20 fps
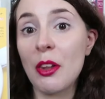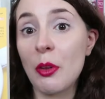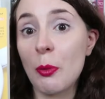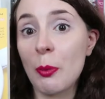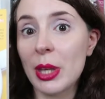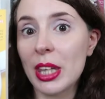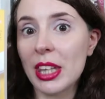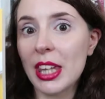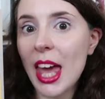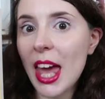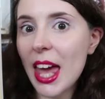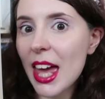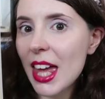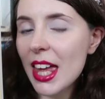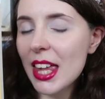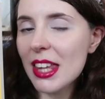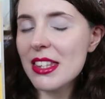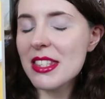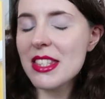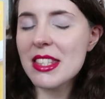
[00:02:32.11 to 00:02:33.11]
the
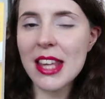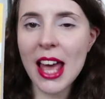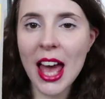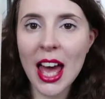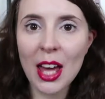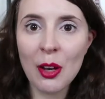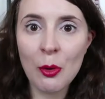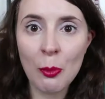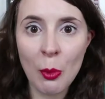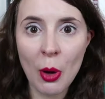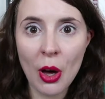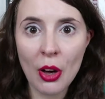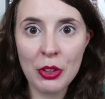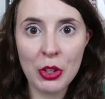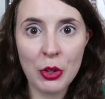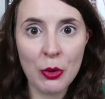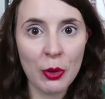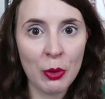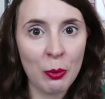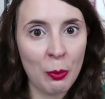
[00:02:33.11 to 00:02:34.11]
weekends and while
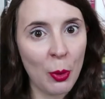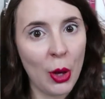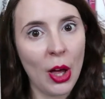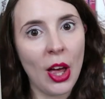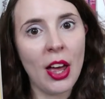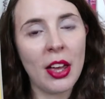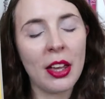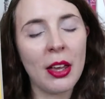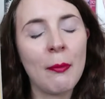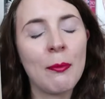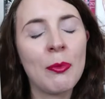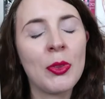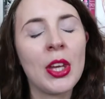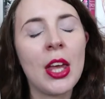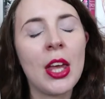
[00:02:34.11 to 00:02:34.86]
you're at work.